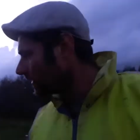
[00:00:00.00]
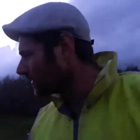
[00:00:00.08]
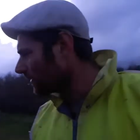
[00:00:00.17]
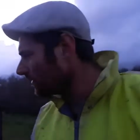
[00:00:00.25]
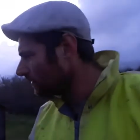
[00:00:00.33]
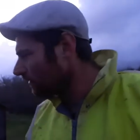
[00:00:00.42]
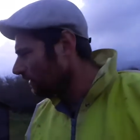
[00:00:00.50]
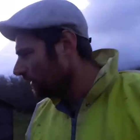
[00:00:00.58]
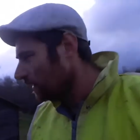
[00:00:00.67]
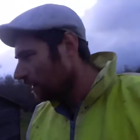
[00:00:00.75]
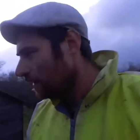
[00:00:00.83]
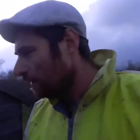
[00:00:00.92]
So
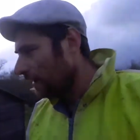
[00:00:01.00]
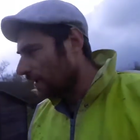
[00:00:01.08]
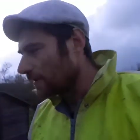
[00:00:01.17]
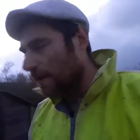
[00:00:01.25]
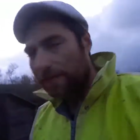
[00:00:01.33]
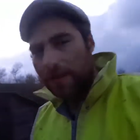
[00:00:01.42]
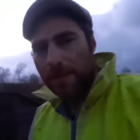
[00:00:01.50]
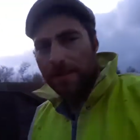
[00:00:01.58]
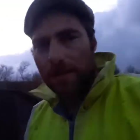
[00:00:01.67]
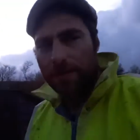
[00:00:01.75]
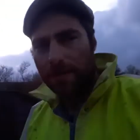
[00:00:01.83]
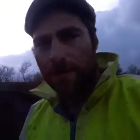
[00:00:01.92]
yeah, I think it's
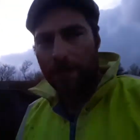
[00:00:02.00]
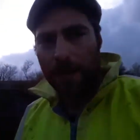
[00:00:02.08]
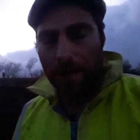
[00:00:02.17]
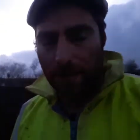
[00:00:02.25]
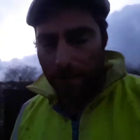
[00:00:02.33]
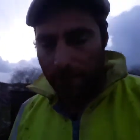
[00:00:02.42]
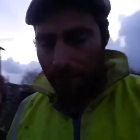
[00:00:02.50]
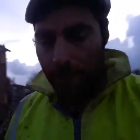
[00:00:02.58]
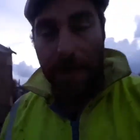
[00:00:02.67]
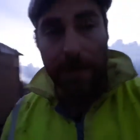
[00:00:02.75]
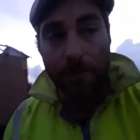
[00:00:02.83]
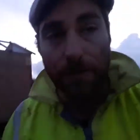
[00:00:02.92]
definitely the way to go for
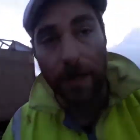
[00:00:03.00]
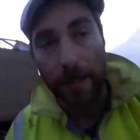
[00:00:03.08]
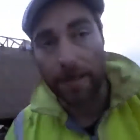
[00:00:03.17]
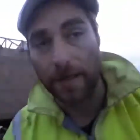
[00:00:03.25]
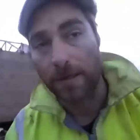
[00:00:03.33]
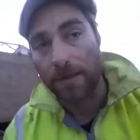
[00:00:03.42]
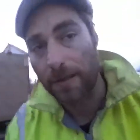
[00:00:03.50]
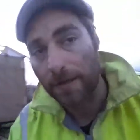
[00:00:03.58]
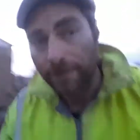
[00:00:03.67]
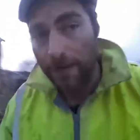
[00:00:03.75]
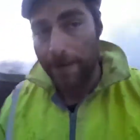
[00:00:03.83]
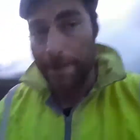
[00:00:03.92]
pallet wood decking,
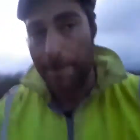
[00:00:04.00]
definitely.